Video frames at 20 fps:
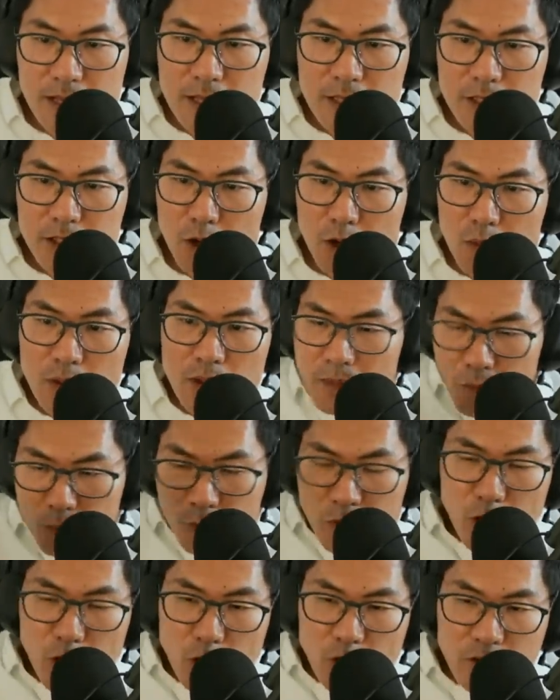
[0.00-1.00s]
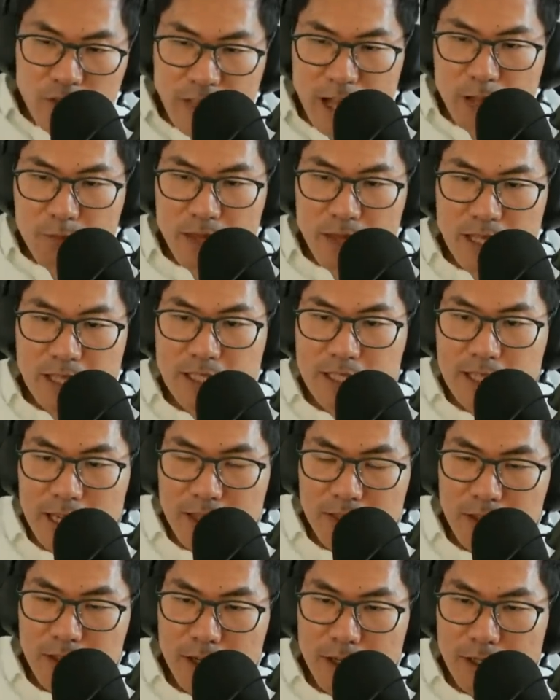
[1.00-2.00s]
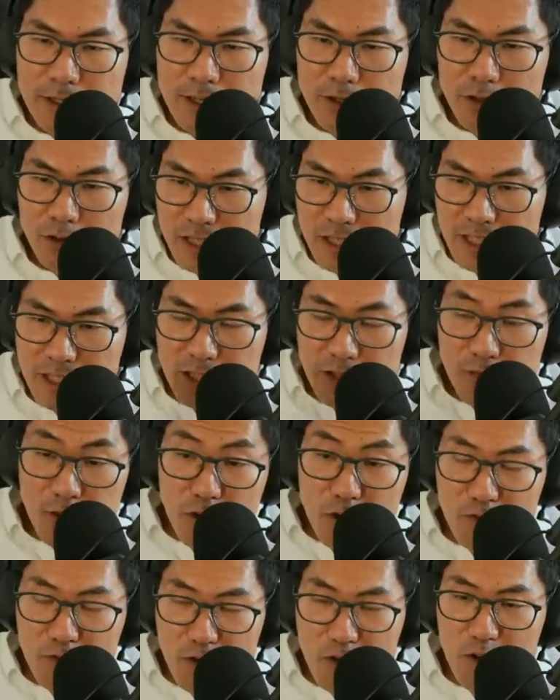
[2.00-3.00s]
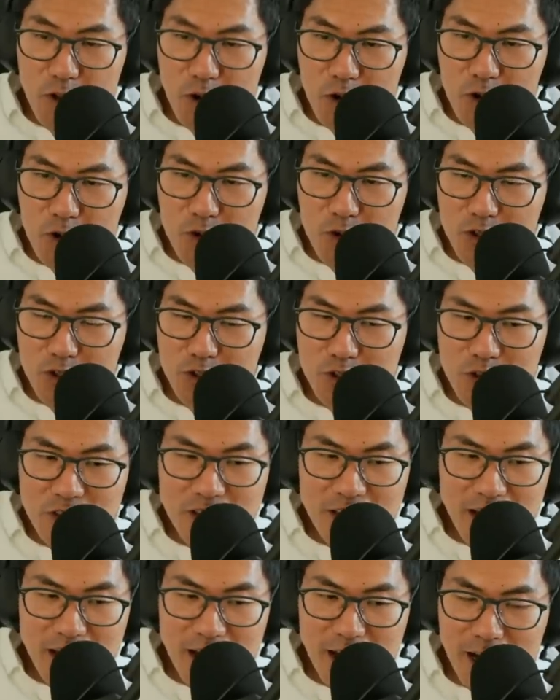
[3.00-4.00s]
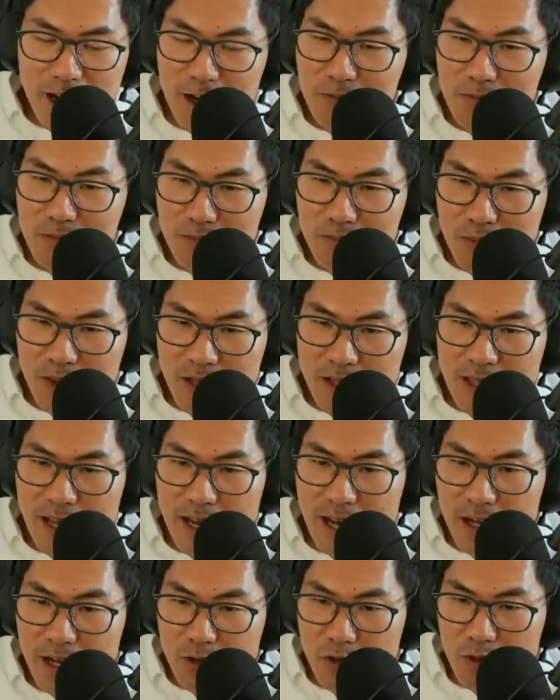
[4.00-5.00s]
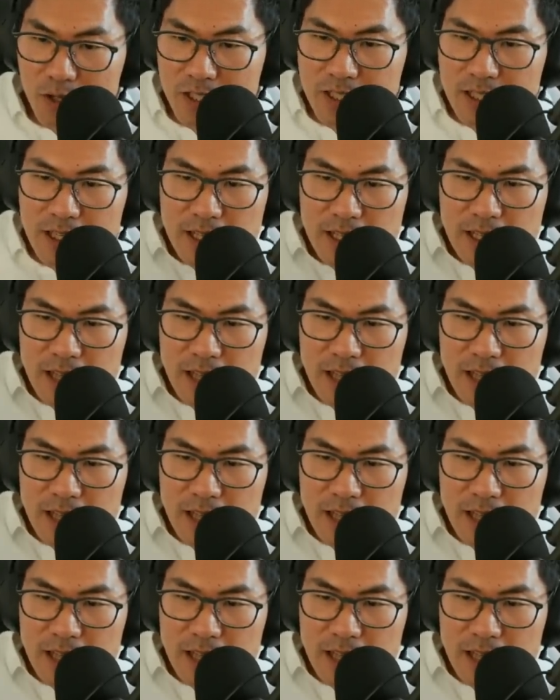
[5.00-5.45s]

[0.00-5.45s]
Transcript: So with all of that being said there, I know this is a very, very long question, but Chris,